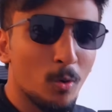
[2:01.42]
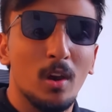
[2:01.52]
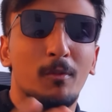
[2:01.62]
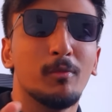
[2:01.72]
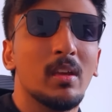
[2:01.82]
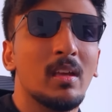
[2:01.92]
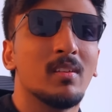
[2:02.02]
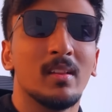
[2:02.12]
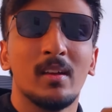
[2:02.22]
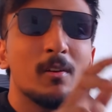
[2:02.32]
role of
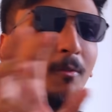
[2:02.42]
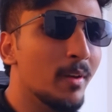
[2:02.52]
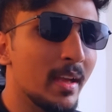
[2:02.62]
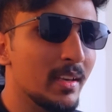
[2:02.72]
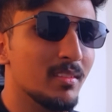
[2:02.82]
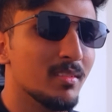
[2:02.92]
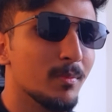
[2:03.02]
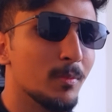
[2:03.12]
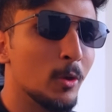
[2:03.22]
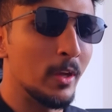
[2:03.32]
each other
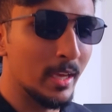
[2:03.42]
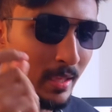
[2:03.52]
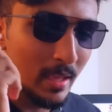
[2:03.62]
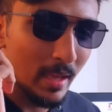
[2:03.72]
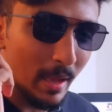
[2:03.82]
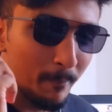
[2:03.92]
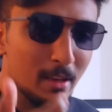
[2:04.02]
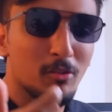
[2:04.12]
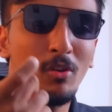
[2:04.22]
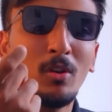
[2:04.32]
varies, okay?
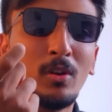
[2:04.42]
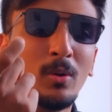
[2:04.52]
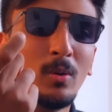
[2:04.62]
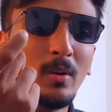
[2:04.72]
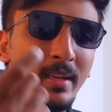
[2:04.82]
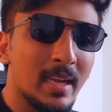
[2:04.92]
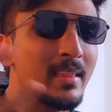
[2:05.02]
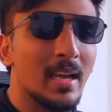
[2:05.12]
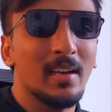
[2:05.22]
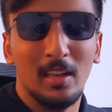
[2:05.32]
Make sure to
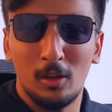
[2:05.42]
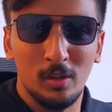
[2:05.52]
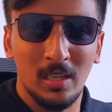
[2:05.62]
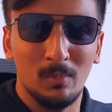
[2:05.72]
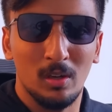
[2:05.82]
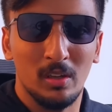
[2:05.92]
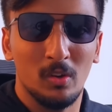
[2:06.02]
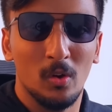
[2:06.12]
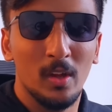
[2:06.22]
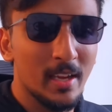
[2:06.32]
get that in your team
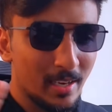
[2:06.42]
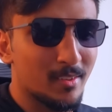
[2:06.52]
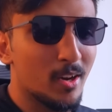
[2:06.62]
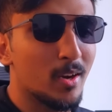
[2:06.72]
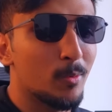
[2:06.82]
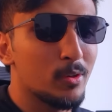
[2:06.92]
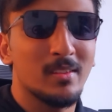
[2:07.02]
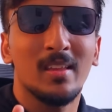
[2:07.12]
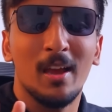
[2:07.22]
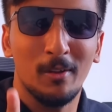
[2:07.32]
ratio. It's not
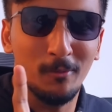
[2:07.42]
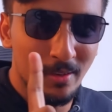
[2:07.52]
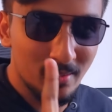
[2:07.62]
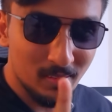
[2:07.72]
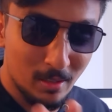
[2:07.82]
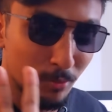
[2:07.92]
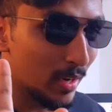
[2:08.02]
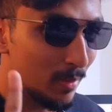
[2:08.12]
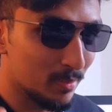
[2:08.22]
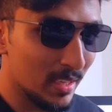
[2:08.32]
about just having friends. That's
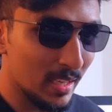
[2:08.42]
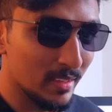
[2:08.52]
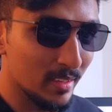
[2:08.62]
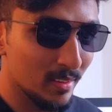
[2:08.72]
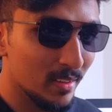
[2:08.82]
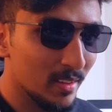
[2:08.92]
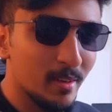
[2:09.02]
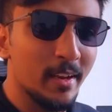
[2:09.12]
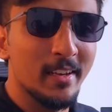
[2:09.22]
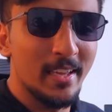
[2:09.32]
what I'm saying again.
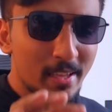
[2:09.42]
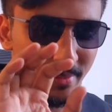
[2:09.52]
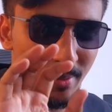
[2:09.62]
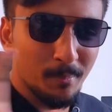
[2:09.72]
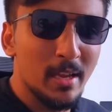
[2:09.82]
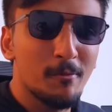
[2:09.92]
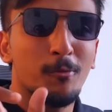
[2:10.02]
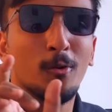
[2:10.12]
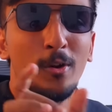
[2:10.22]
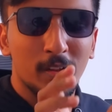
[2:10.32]
Finally, the
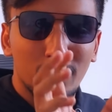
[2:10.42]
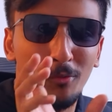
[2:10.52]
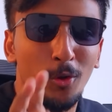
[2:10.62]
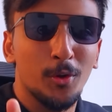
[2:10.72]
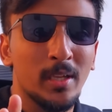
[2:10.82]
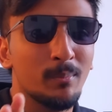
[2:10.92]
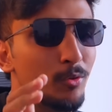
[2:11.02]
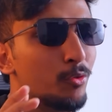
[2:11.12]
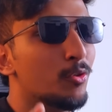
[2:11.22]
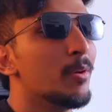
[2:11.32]
main focus of your
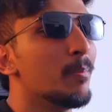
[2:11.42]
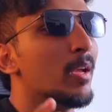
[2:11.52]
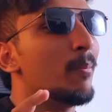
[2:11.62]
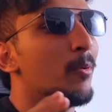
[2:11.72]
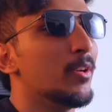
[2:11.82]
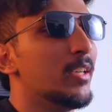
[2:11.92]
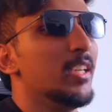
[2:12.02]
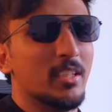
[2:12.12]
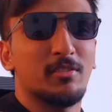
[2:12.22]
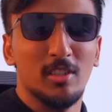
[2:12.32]
team shouldn't be about,
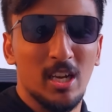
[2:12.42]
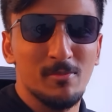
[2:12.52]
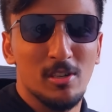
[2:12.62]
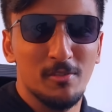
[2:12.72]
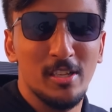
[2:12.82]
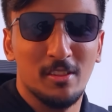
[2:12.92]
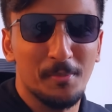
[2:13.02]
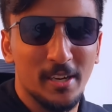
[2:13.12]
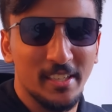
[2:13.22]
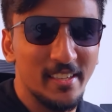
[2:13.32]
yes, I'm going to win
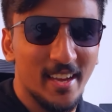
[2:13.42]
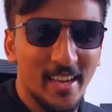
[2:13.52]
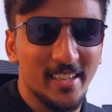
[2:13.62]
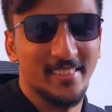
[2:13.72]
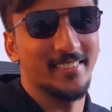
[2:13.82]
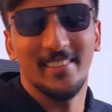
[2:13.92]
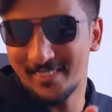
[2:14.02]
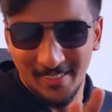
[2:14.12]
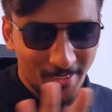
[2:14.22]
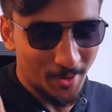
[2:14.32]
Smart India Hackathon.
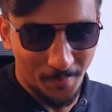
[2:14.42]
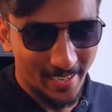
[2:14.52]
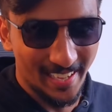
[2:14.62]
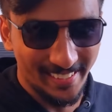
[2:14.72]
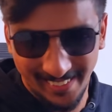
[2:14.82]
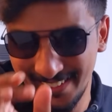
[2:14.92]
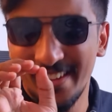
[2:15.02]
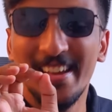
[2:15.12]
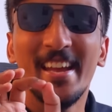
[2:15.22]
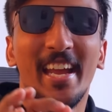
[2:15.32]
It's not going to be like
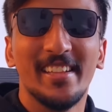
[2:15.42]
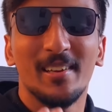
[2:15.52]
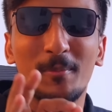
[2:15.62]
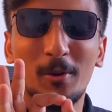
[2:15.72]
that. It's